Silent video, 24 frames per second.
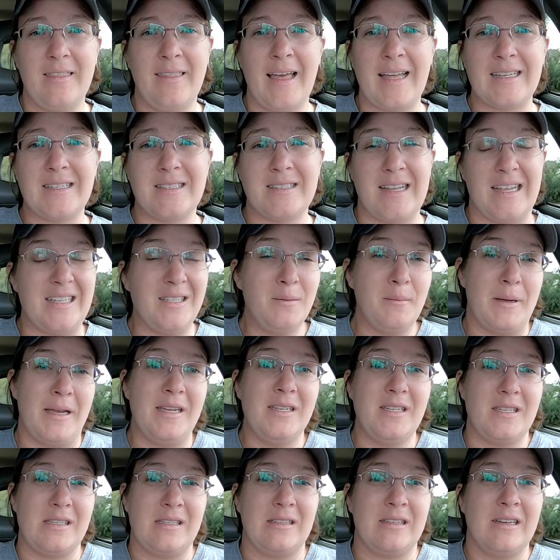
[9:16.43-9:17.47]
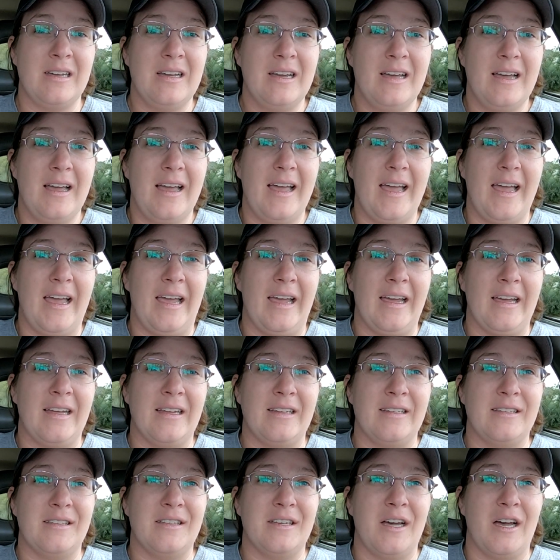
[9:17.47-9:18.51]
That's amazing.
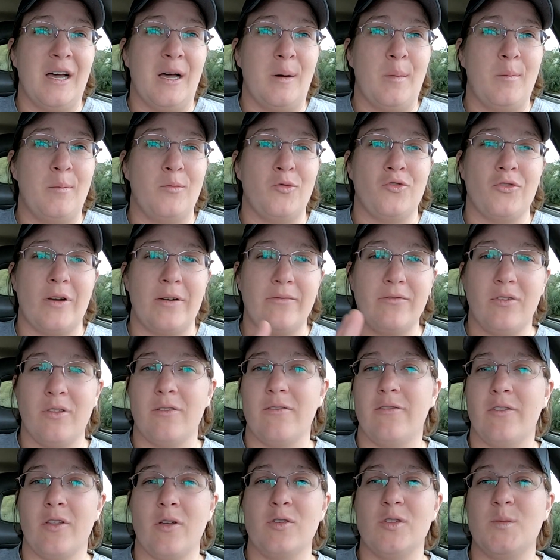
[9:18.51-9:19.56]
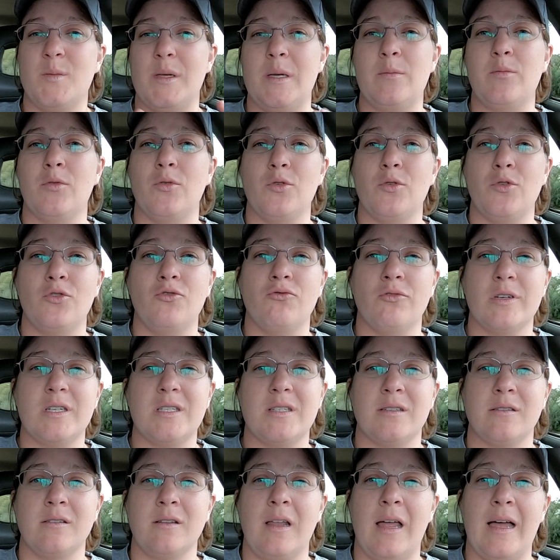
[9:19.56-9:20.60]
And I'm grateful for those people who
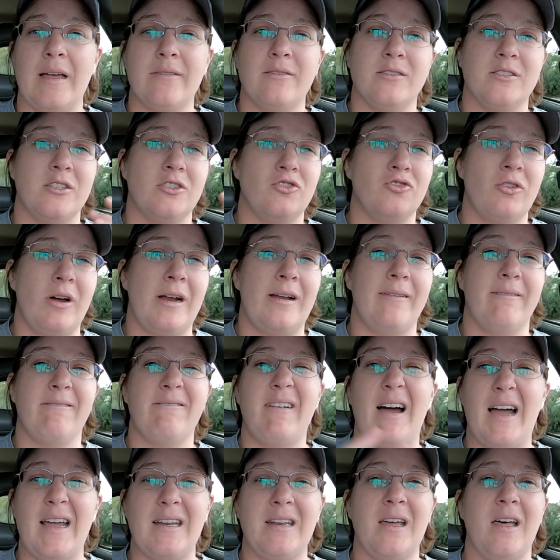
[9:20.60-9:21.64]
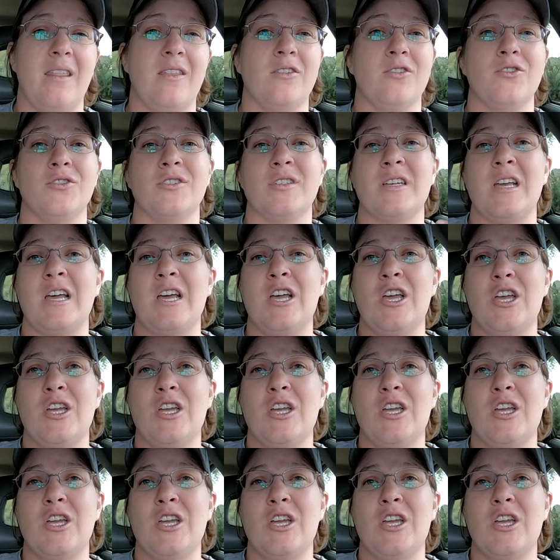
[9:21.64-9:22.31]
risked their lives to try to find others,